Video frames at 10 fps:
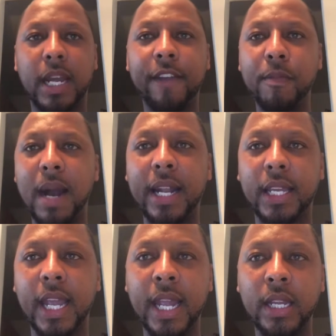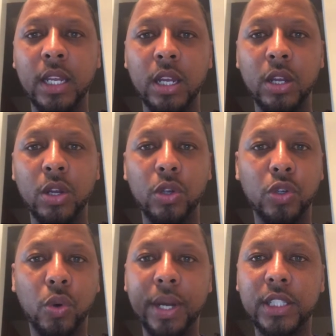Everybody can't
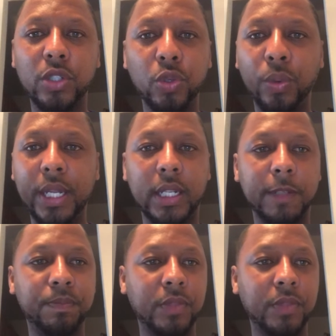go into New England